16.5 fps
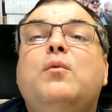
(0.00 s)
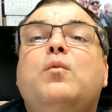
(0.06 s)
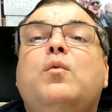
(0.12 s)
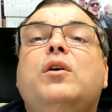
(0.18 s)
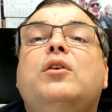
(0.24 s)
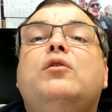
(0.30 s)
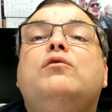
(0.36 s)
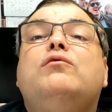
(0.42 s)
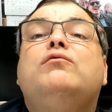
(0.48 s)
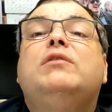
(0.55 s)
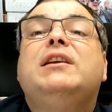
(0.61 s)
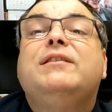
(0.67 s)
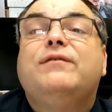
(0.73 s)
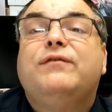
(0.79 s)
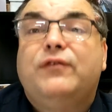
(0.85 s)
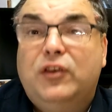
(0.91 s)
will
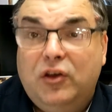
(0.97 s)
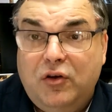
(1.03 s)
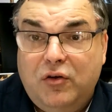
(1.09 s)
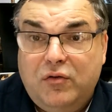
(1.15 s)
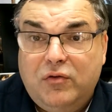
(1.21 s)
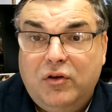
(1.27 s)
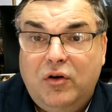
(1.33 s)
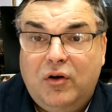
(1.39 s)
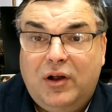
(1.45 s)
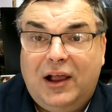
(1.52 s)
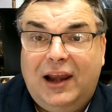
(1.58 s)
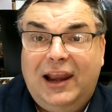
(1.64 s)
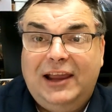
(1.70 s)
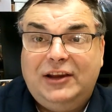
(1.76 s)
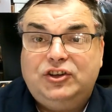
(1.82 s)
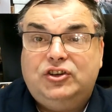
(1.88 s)
review your
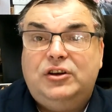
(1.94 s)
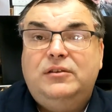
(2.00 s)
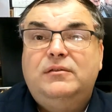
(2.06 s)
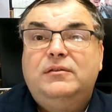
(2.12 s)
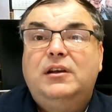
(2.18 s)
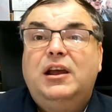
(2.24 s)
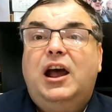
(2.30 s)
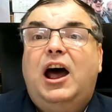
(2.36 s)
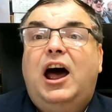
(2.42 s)
collection.